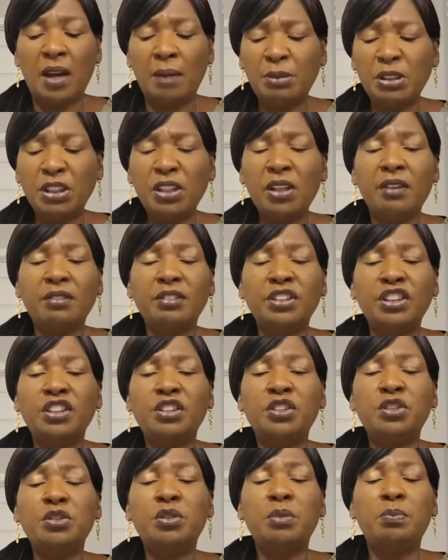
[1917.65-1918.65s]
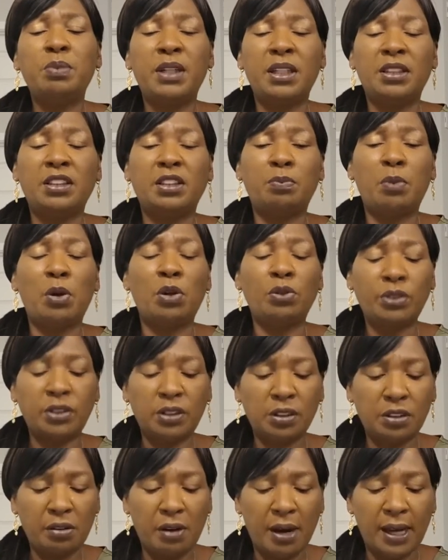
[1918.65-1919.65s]
I'm encouraging you to be
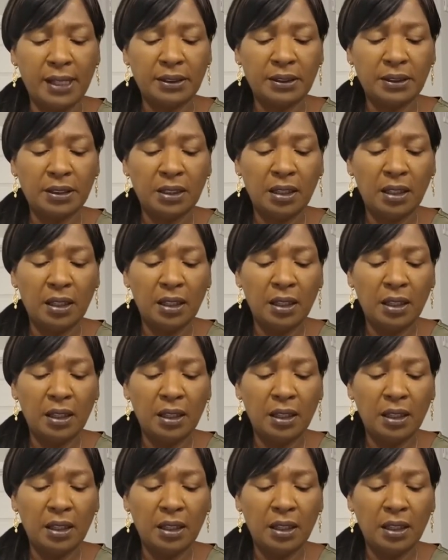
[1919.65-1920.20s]
exposed to Christ.